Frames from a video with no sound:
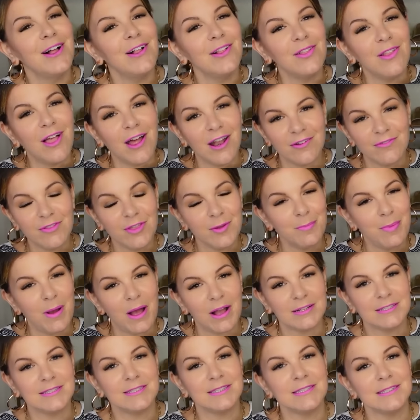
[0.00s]
a lot of the
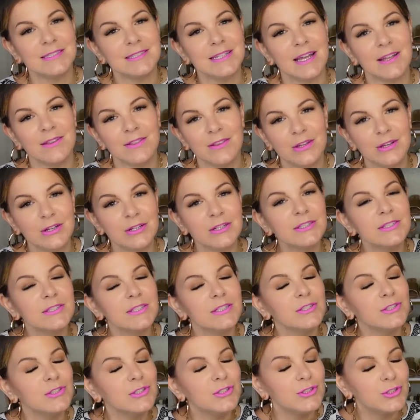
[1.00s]
boxes and looks
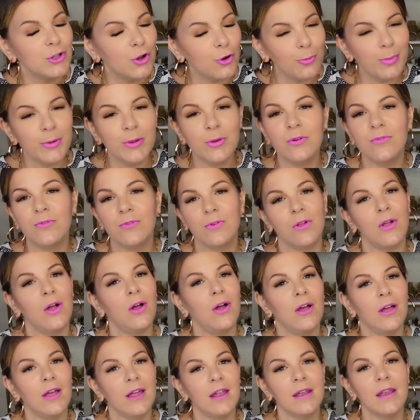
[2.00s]
so beautiful
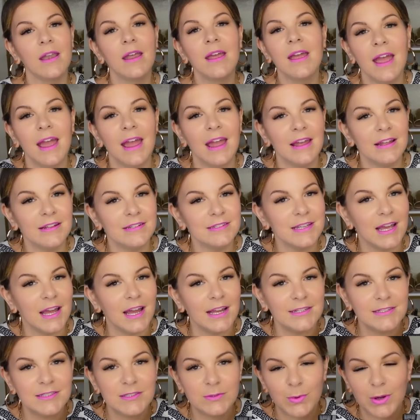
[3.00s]
on, and
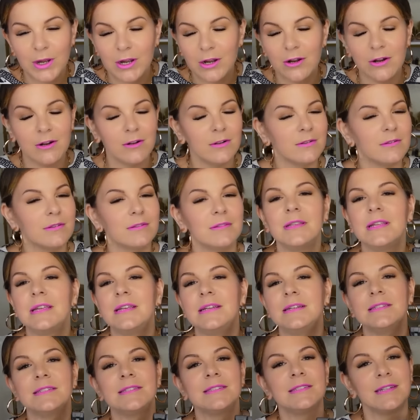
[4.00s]
I swear
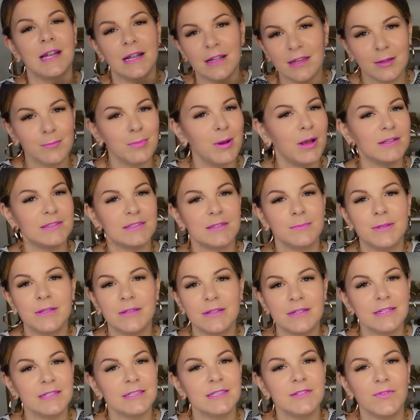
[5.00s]
the styling
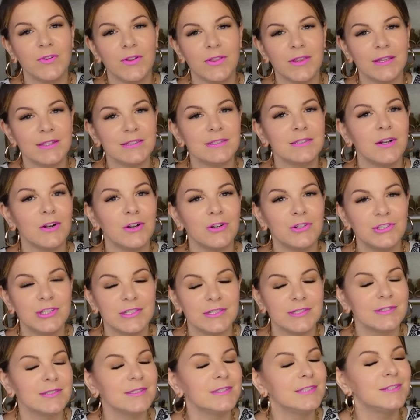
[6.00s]
possibilities for this are
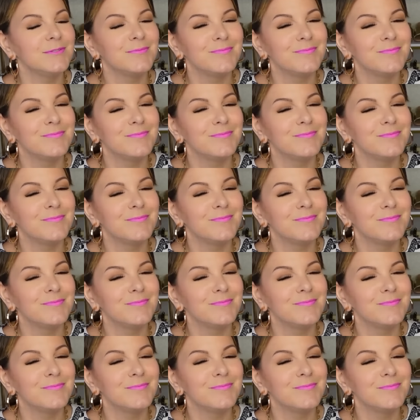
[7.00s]
just